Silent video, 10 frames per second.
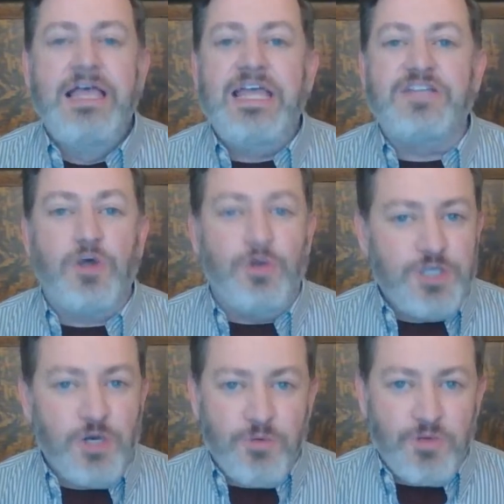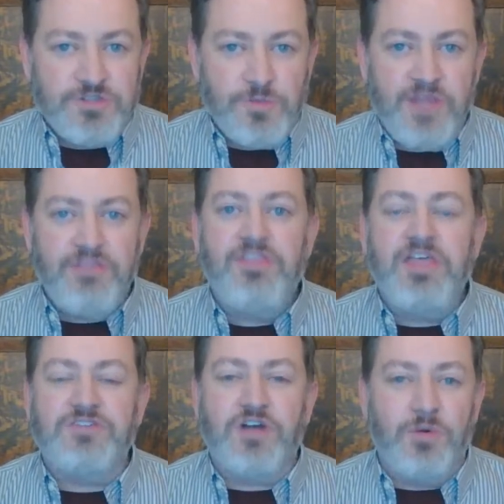It's only open once a month.
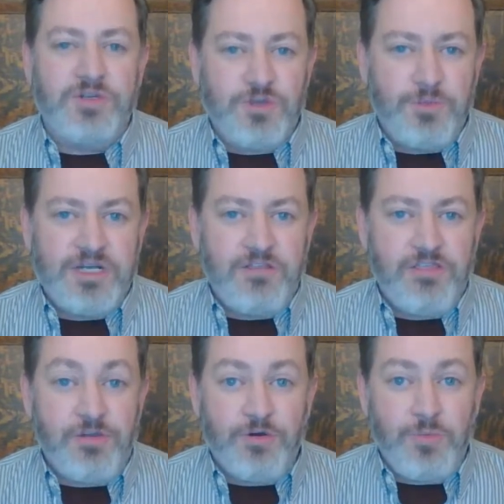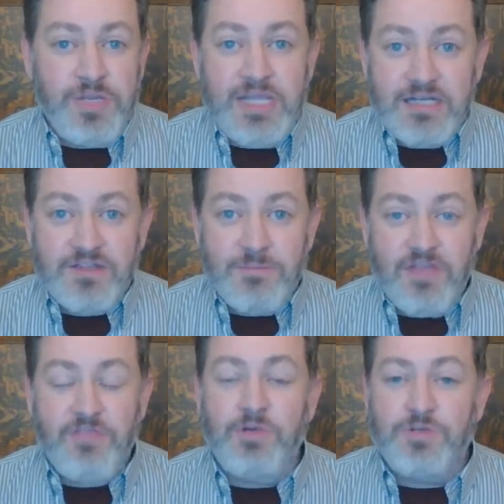It's always open on the 3rd weekend of the
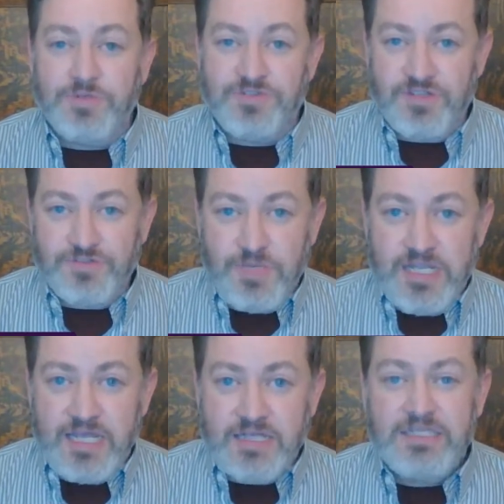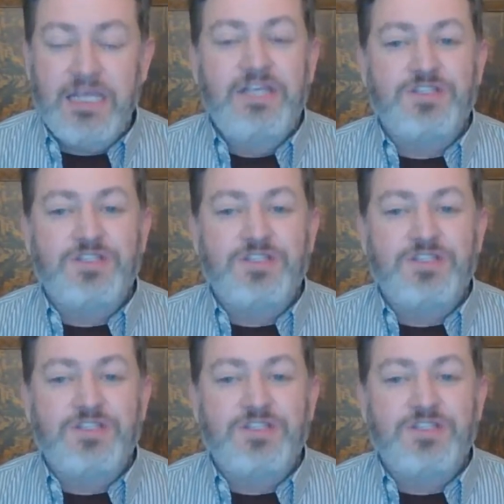month, which was this weekend.